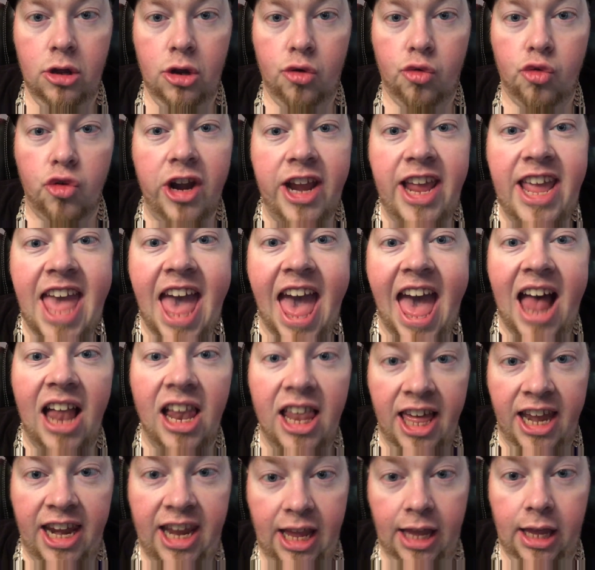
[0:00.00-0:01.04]

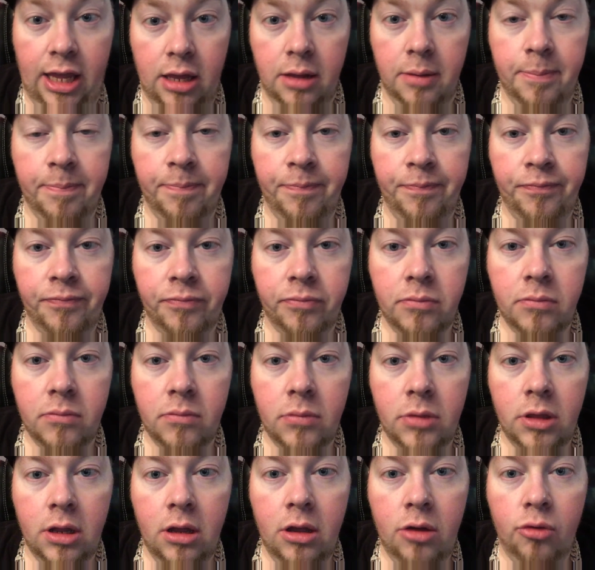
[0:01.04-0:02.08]
Reality.
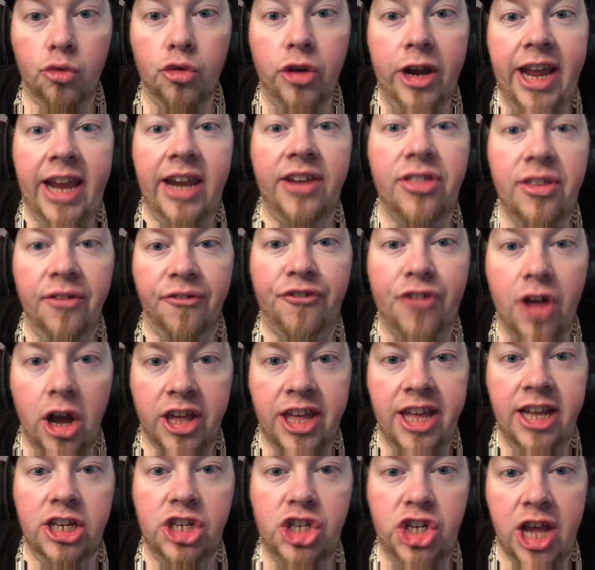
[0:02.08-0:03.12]
Read the
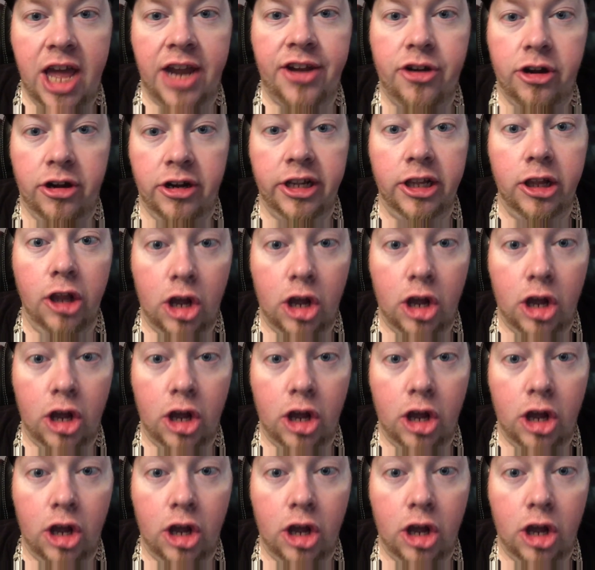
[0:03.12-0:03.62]
fucking genders.